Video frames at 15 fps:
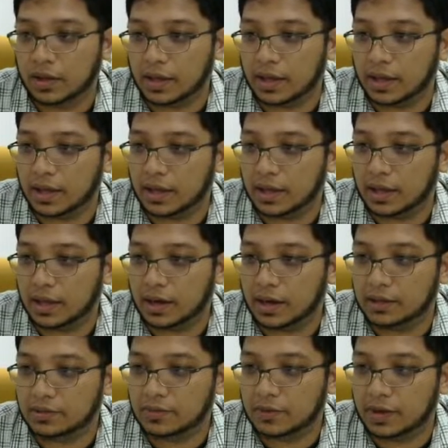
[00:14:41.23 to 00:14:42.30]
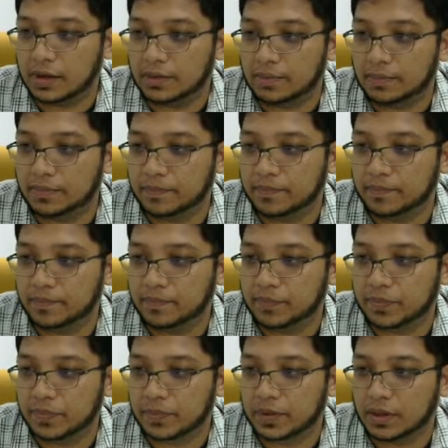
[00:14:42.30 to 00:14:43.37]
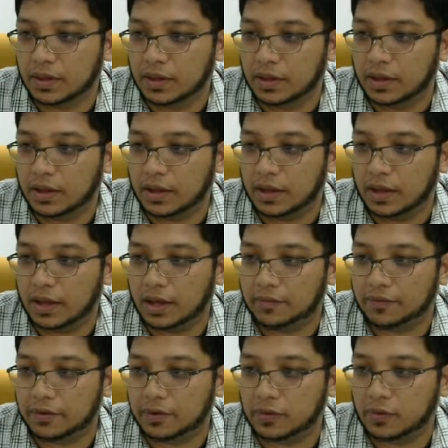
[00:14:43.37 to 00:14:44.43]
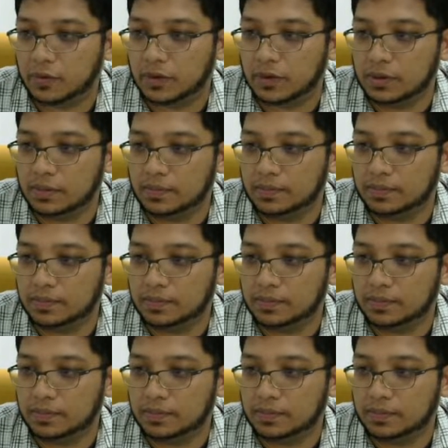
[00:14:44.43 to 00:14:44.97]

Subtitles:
And last one, f equal